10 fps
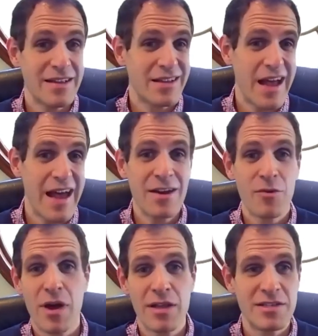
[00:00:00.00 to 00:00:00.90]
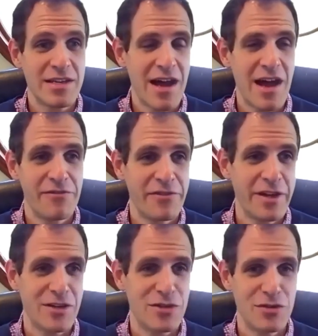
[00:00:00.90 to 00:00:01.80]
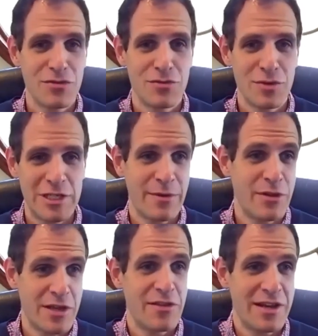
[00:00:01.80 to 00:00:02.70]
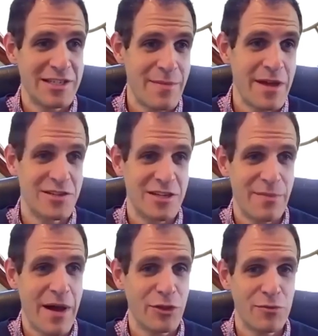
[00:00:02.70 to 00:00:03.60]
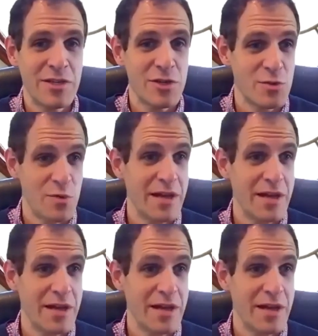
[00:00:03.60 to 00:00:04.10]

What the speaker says: kind of runs in conflict to some of those other things I mentioned about the research,